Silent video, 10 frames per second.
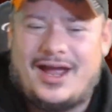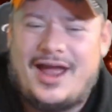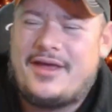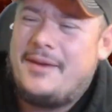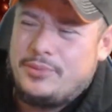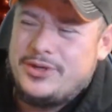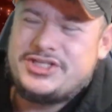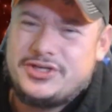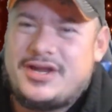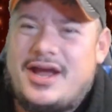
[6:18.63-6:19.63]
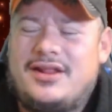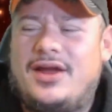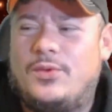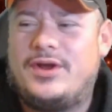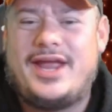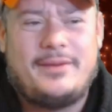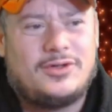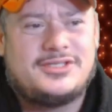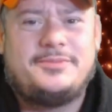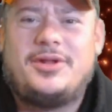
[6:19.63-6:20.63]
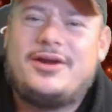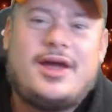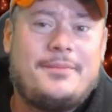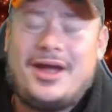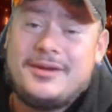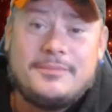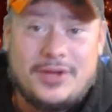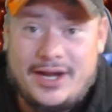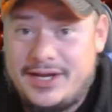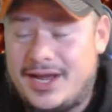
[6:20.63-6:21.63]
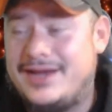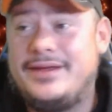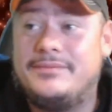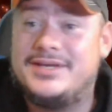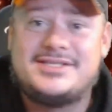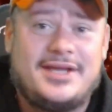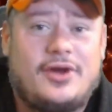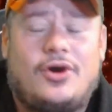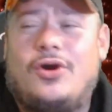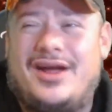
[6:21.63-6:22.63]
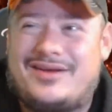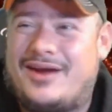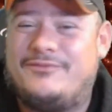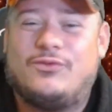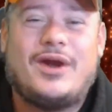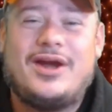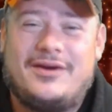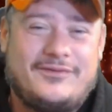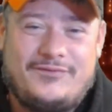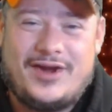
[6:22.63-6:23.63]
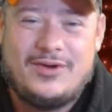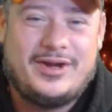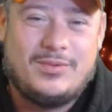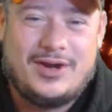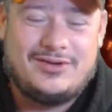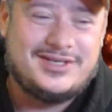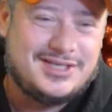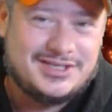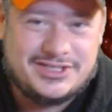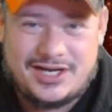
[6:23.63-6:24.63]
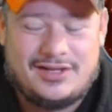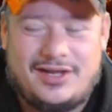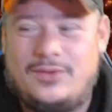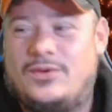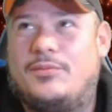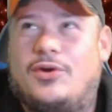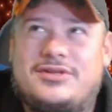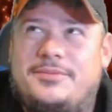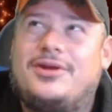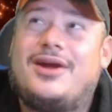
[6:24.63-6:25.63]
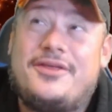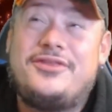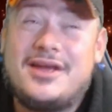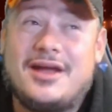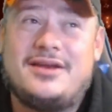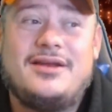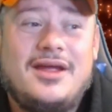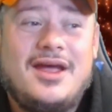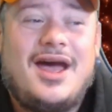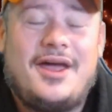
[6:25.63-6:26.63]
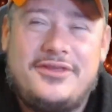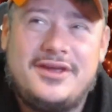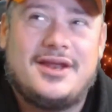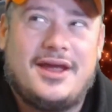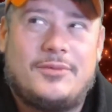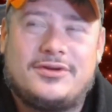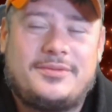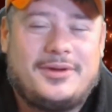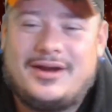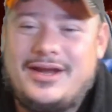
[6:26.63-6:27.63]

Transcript: I, am pretty sure Dying Light 1 had multiplayer. Now, I'm not complaining. I didn't miss it at all. I, I rare, very rarely touched Dying Light 1 multiplayer. I think I, I think it had multiplayer.